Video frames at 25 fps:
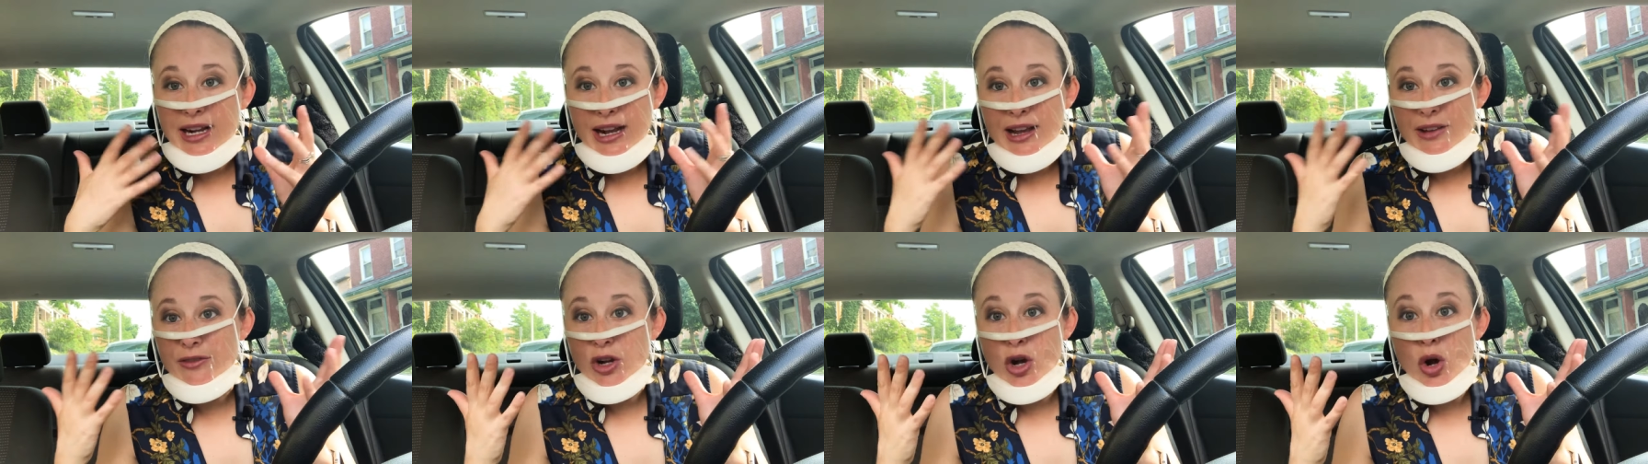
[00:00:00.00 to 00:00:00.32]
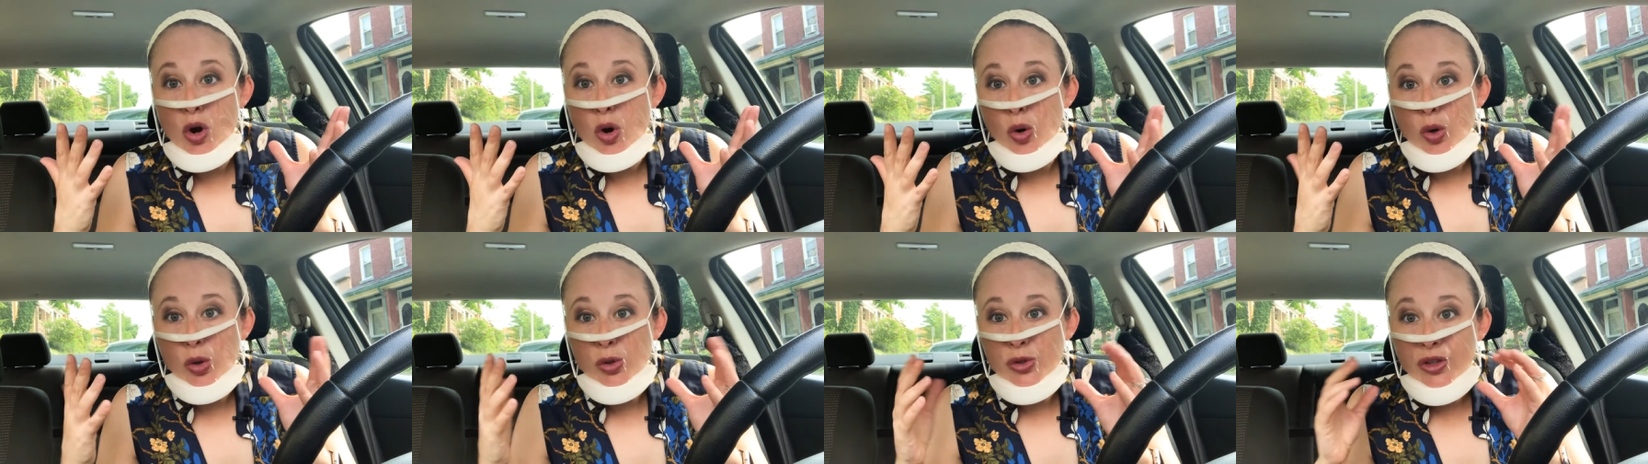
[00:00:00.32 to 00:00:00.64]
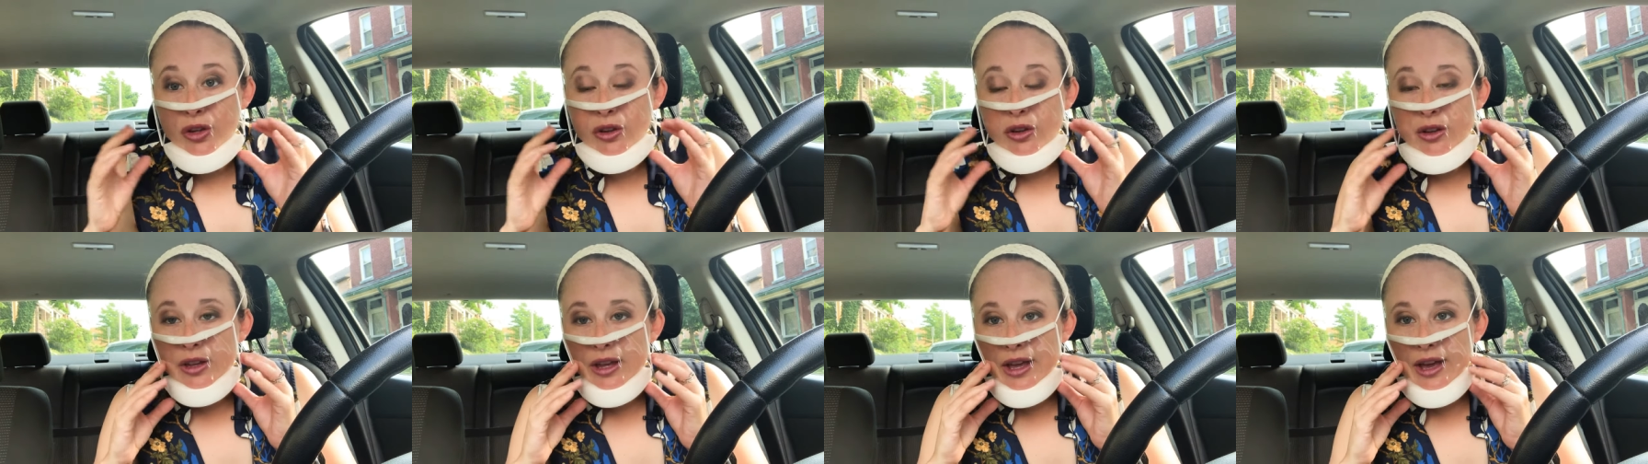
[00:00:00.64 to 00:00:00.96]
I have a cold,"
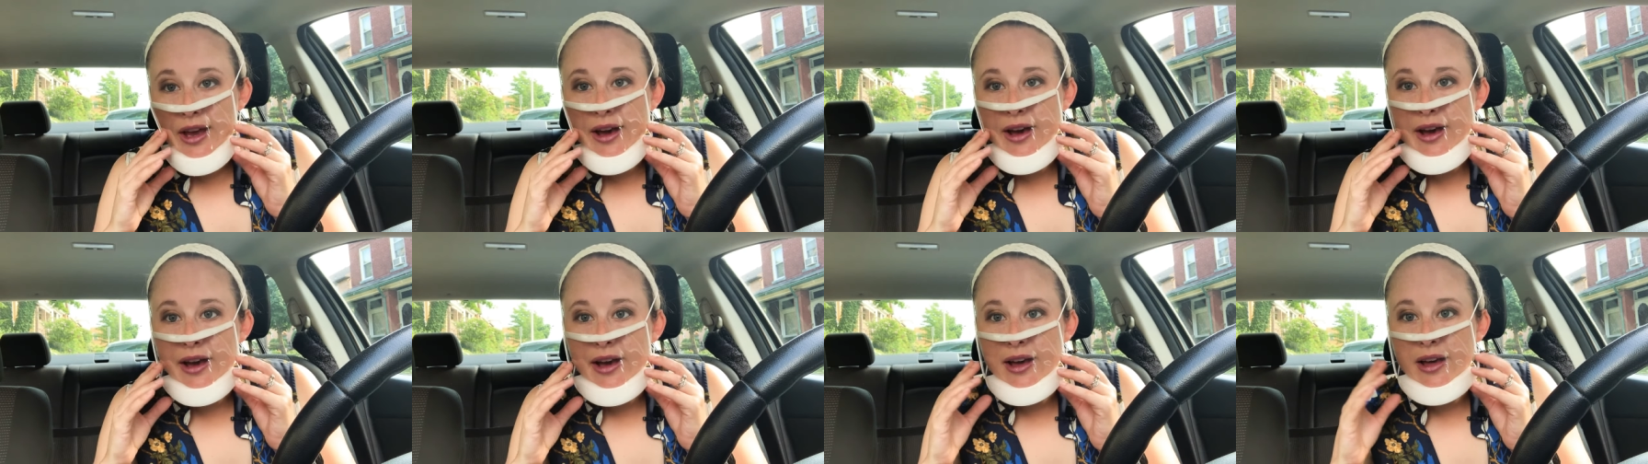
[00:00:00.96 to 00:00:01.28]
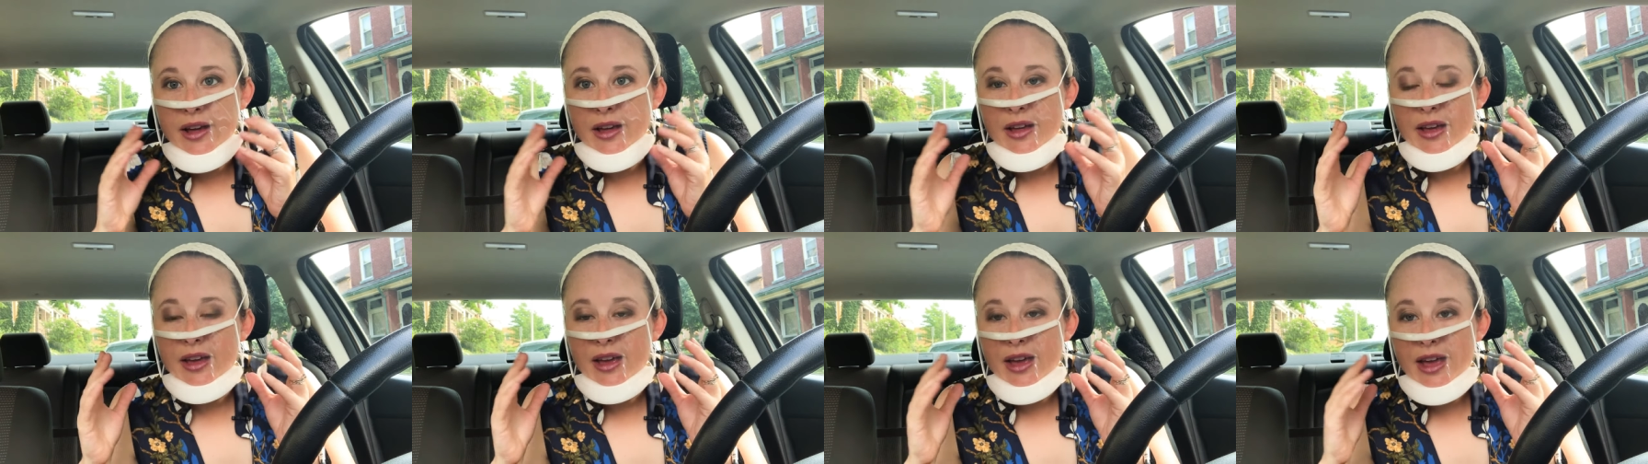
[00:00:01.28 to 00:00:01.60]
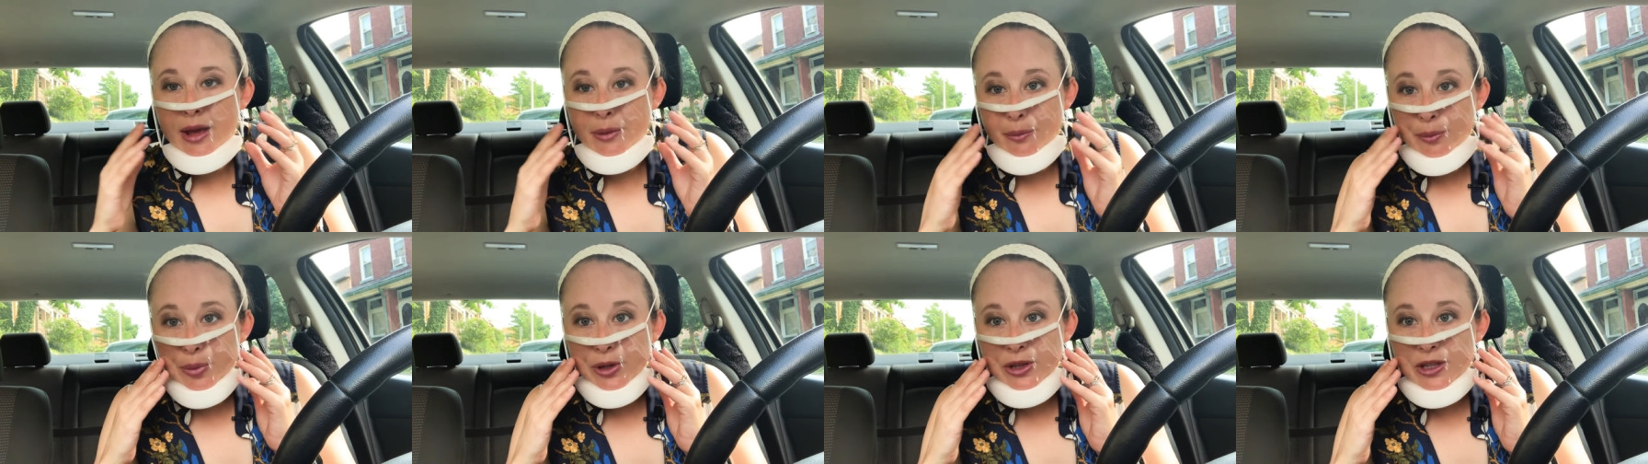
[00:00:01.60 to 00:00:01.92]
uh,
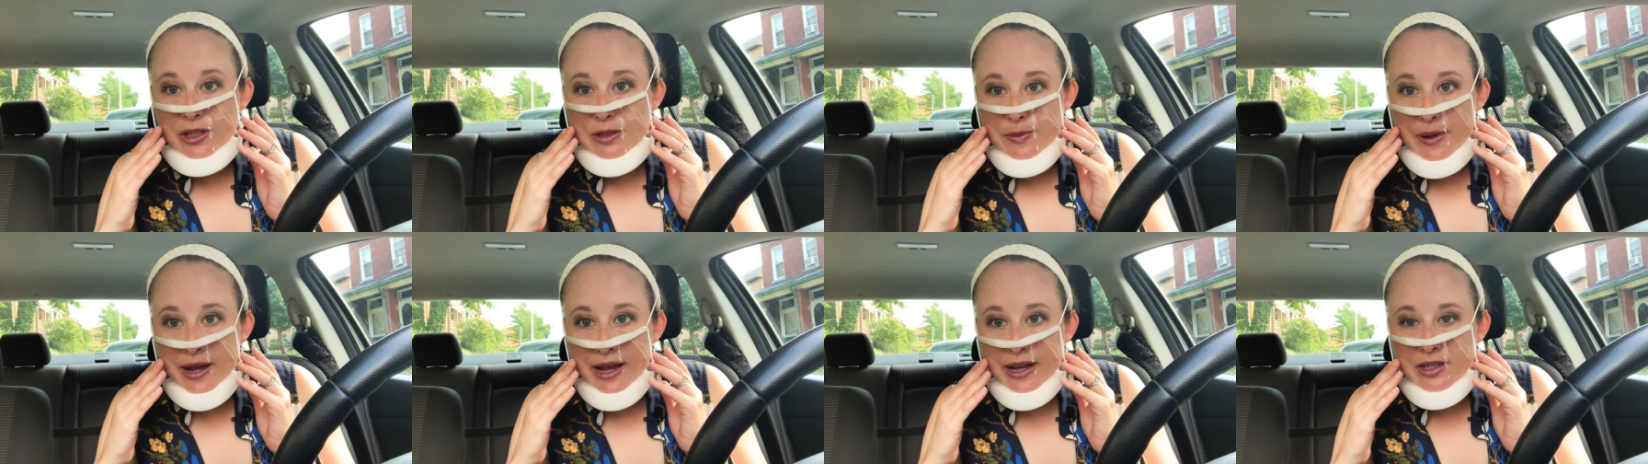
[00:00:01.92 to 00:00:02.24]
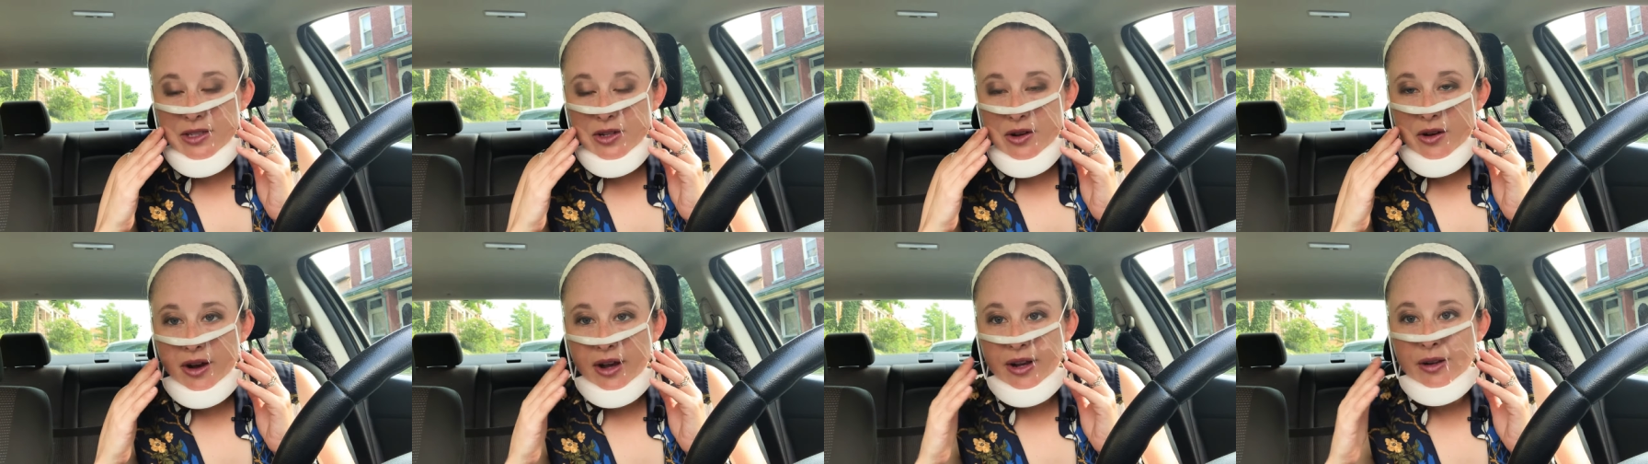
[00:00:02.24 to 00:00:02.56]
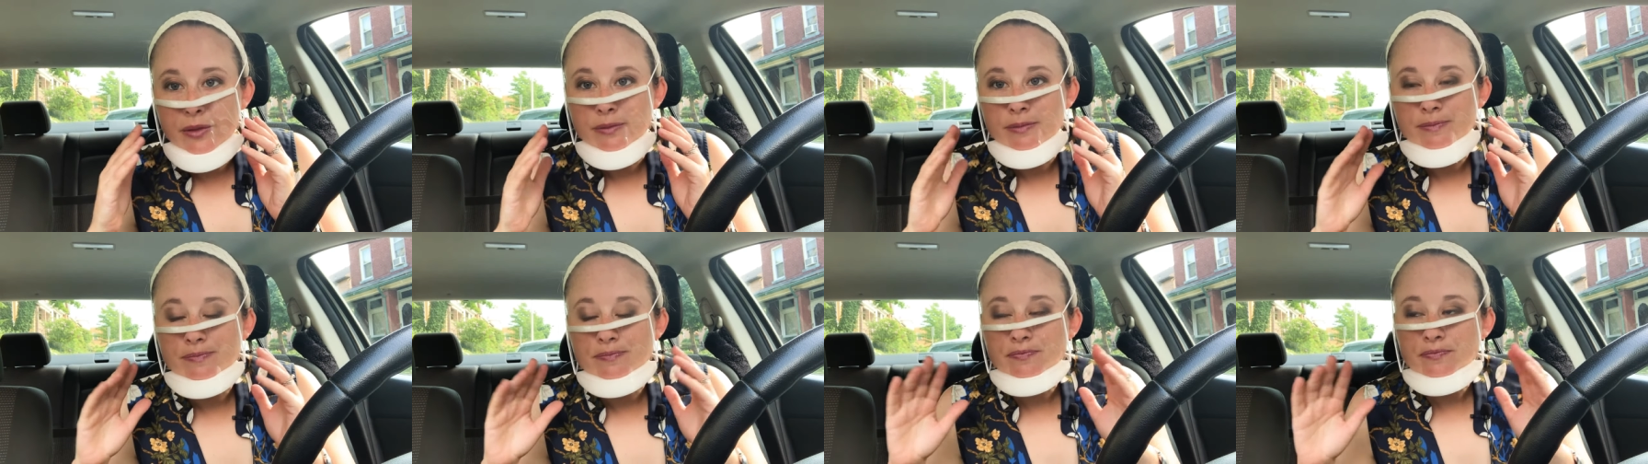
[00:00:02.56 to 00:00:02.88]
and put this mask on,